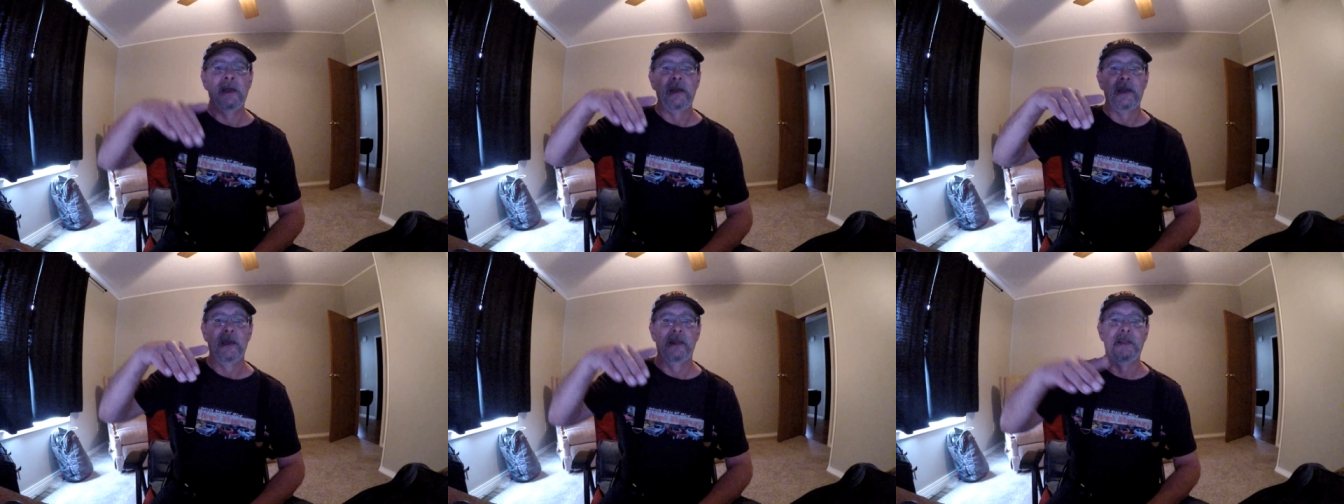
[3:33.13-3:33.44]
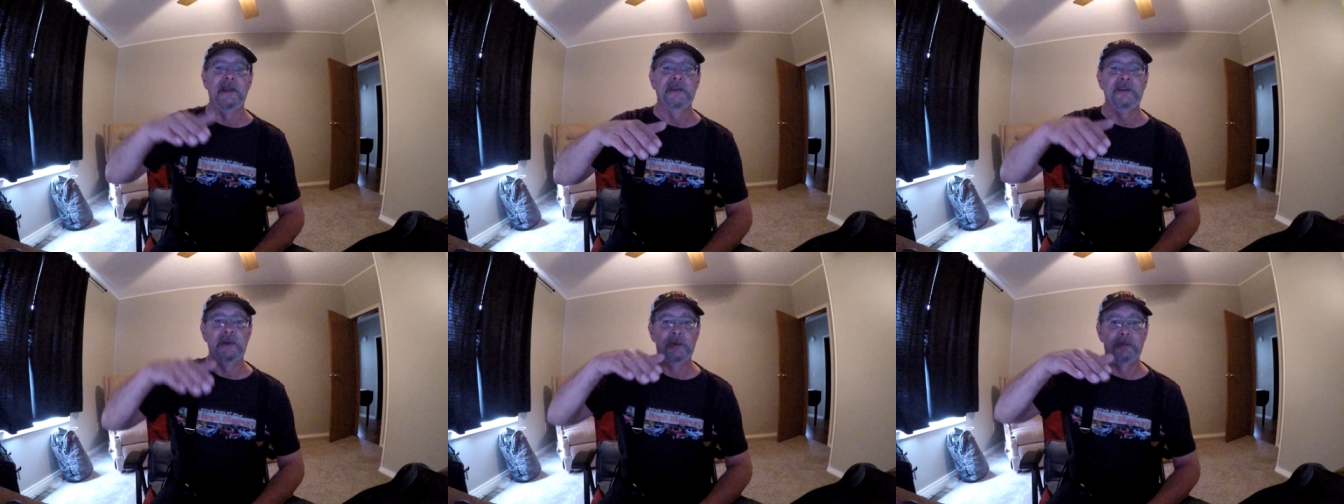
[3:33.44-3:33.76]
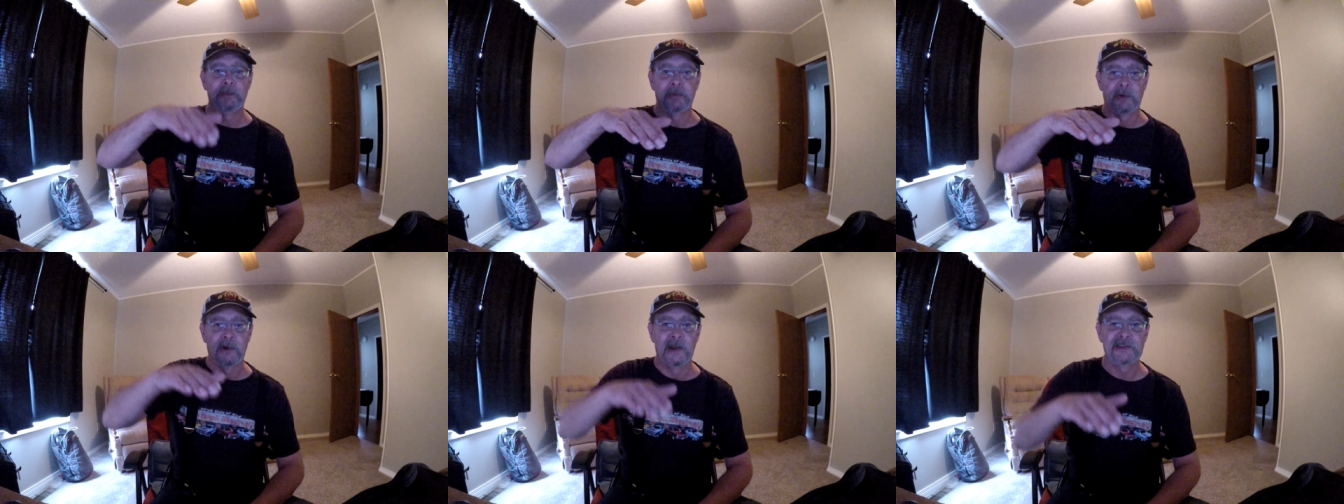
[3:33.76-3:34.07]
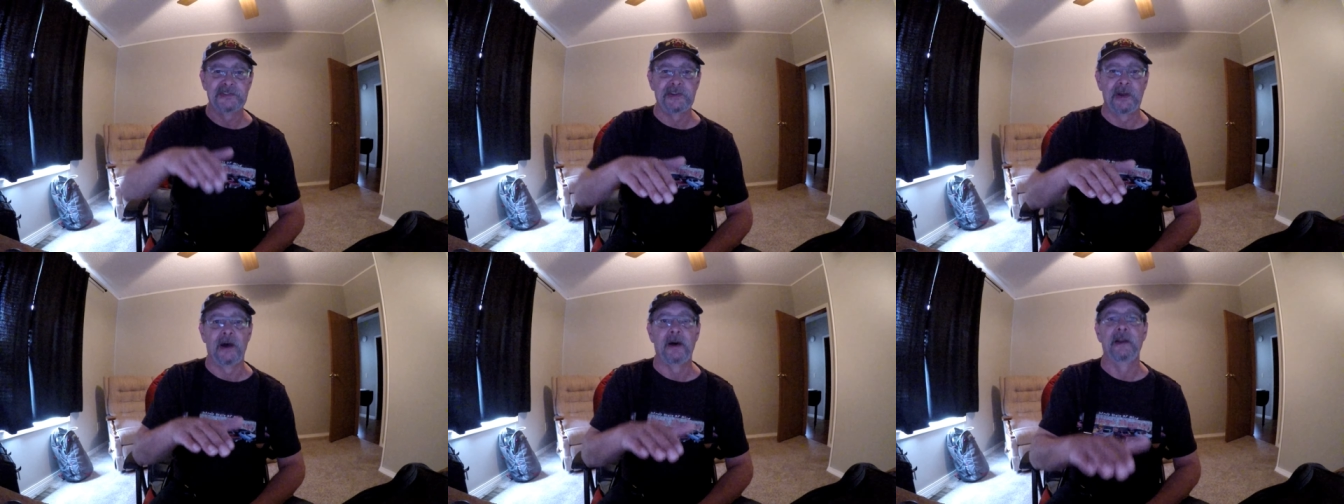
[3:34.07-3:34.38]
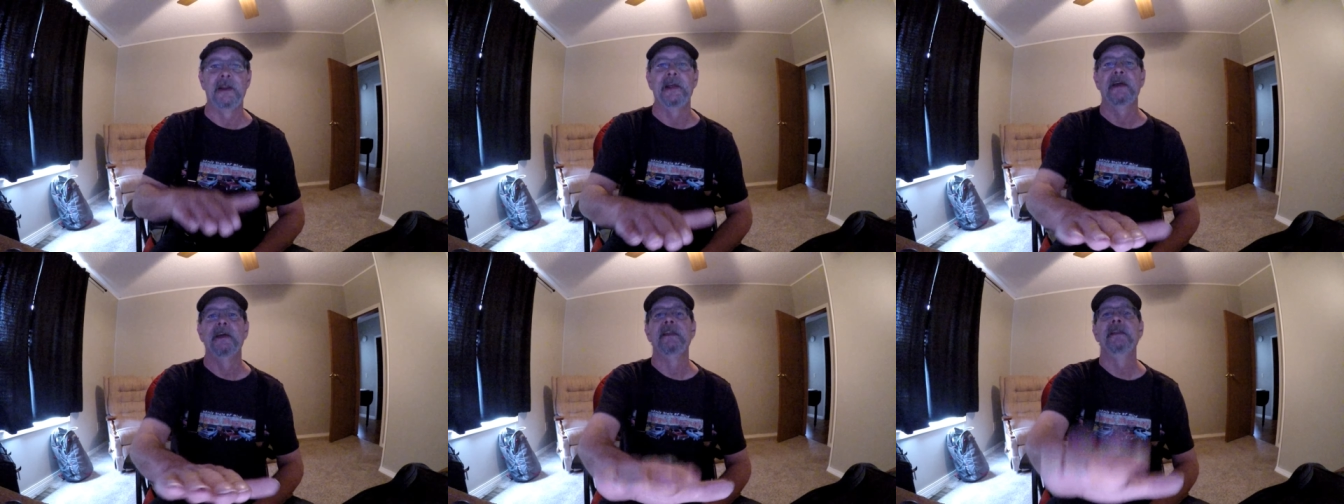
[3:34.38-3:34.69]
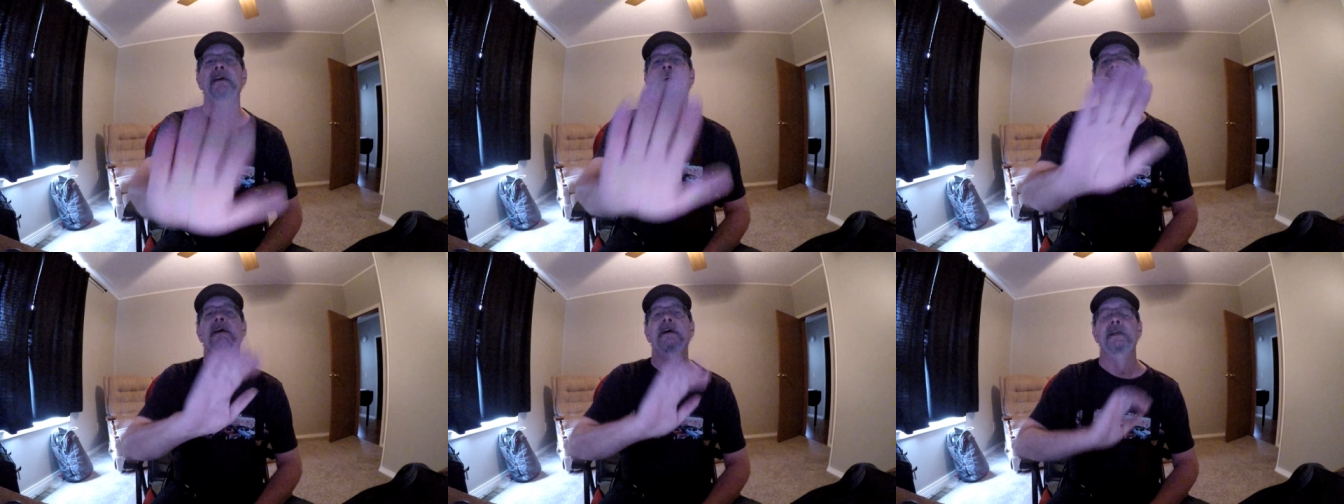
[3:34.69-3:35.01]
And then you press on
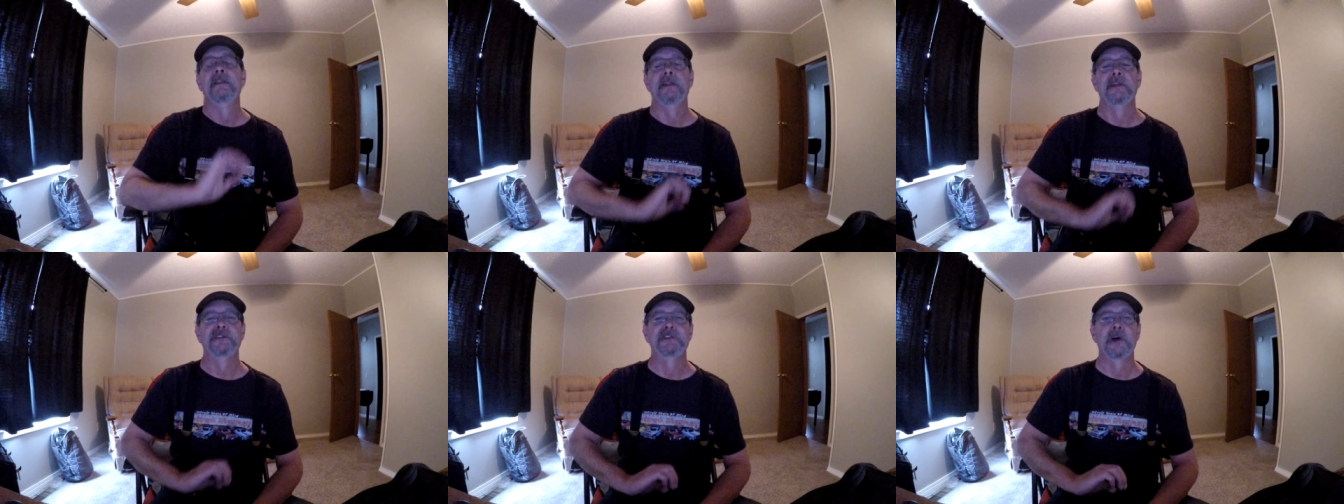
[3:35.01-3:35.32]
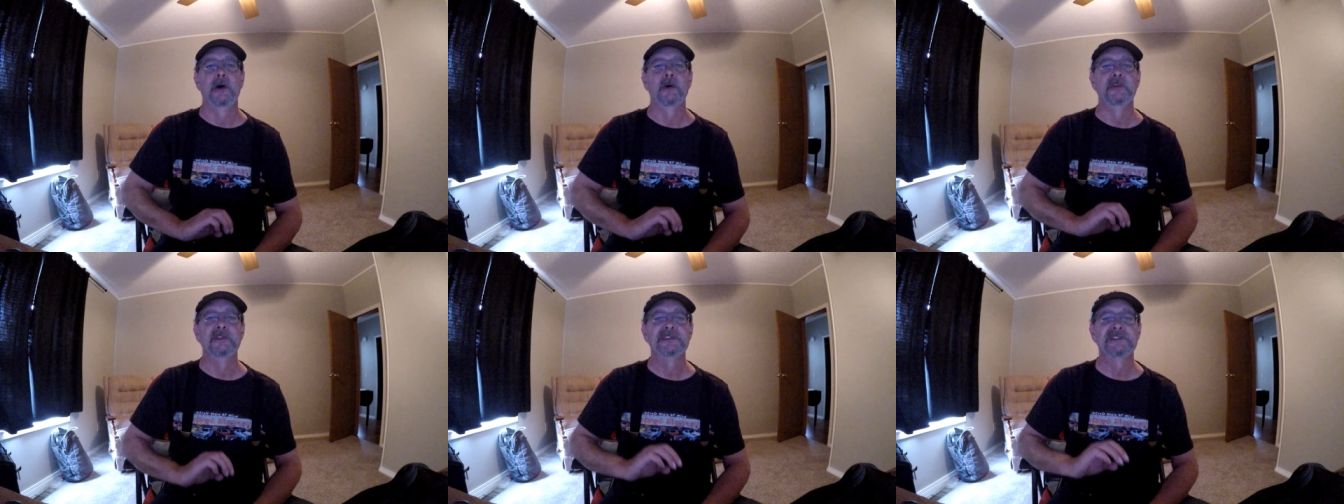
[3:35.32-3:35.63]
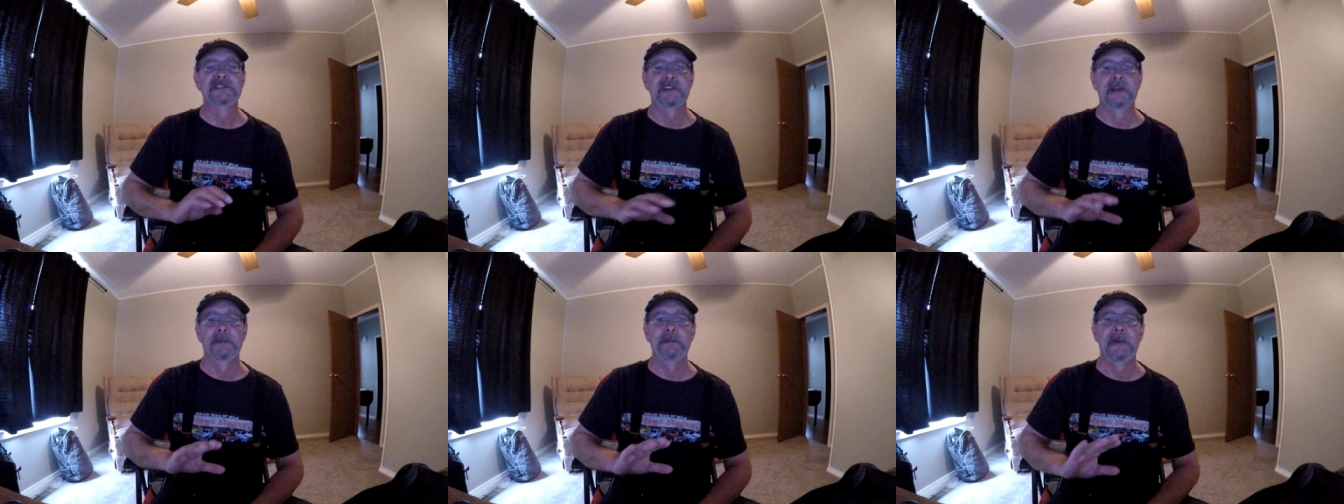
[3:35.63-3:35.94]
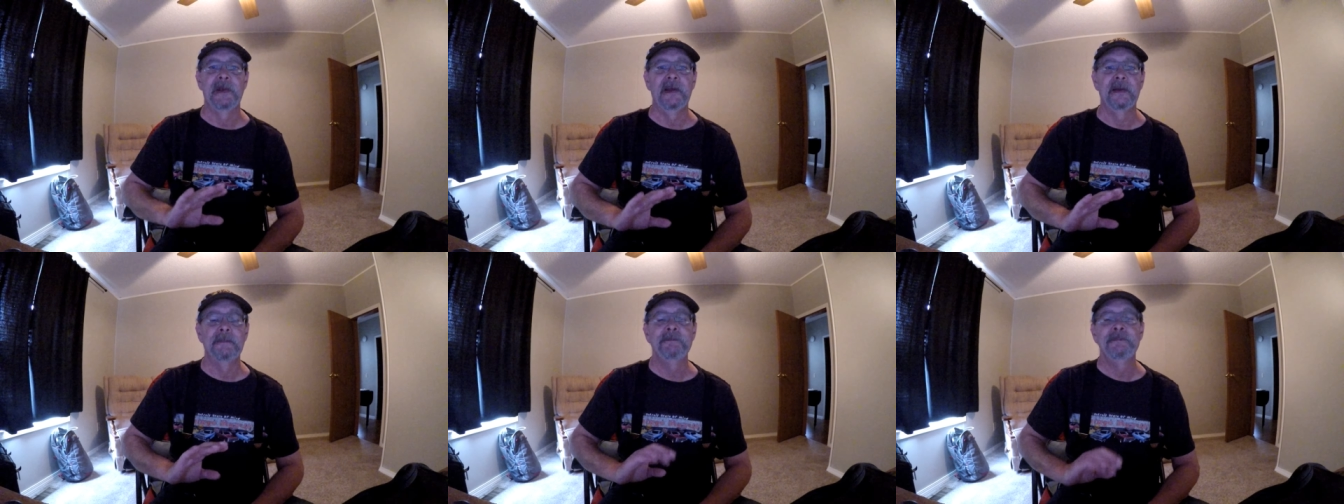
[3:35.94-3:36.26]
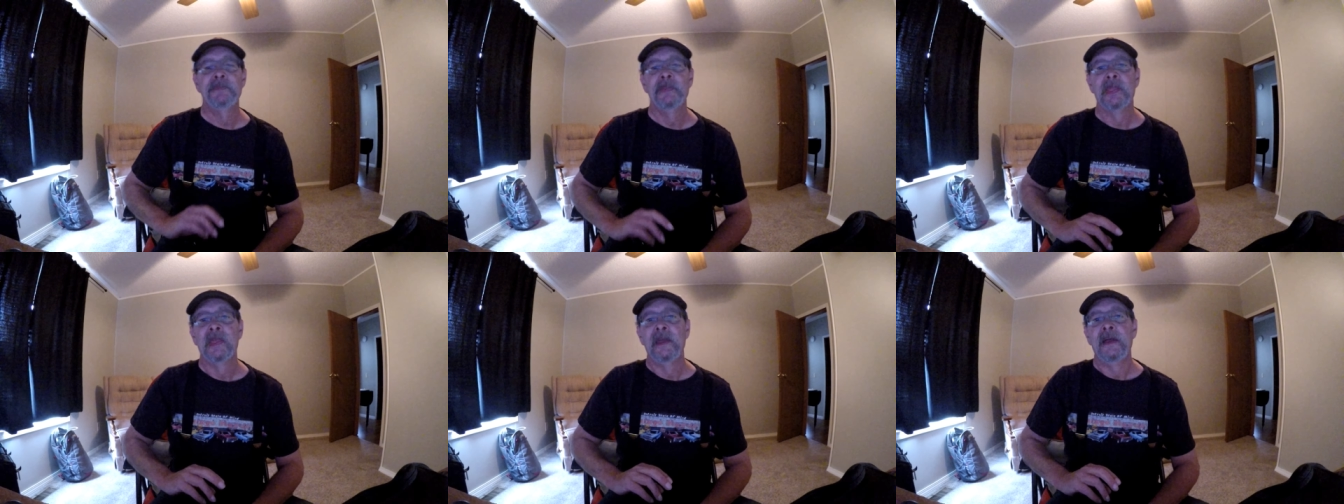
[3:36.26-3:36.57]
in, the toes slip in,